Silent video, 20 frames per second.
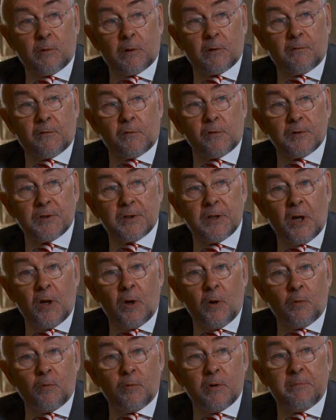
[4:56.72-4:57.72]
workforce
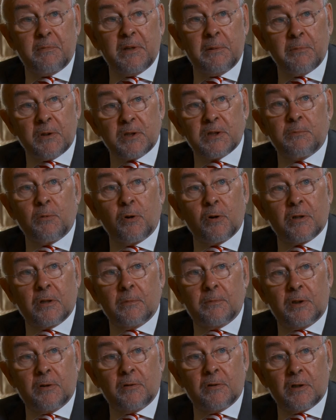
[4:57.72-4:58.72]
will be much more
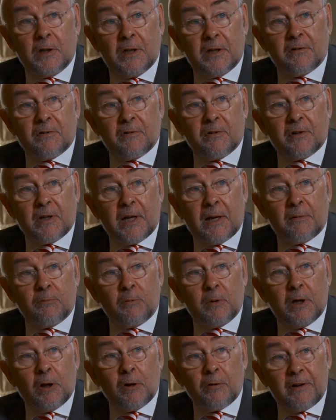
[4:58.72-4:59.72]
computer literate and
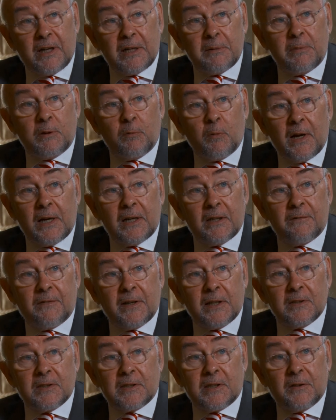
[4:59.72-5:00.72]
will already be well
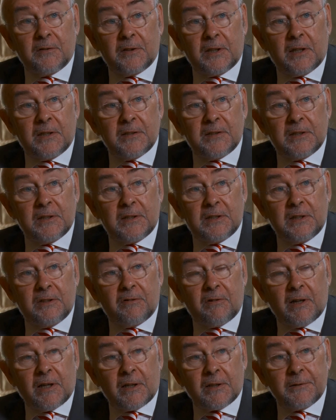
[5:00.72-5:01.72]
advanced on the ICT
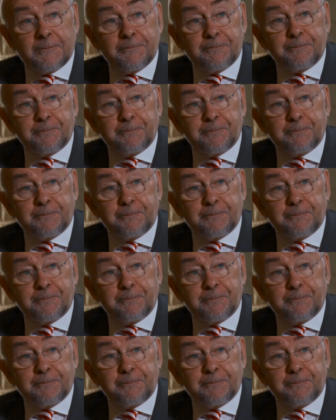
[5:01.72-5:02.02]
track.